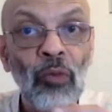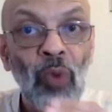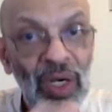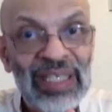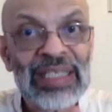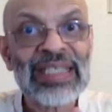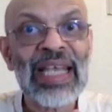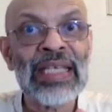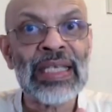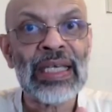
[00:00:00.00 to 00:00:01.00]
what it
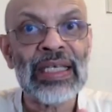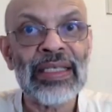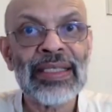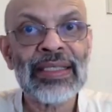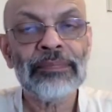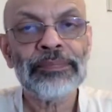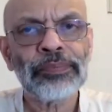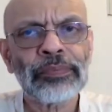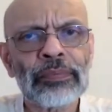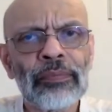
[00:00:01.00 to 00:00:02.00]
says is
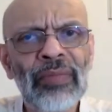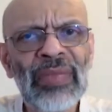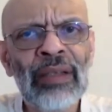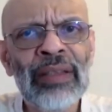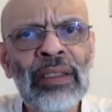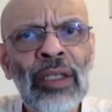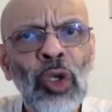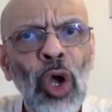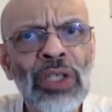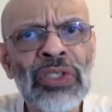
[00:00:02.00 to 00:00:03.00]
that the loss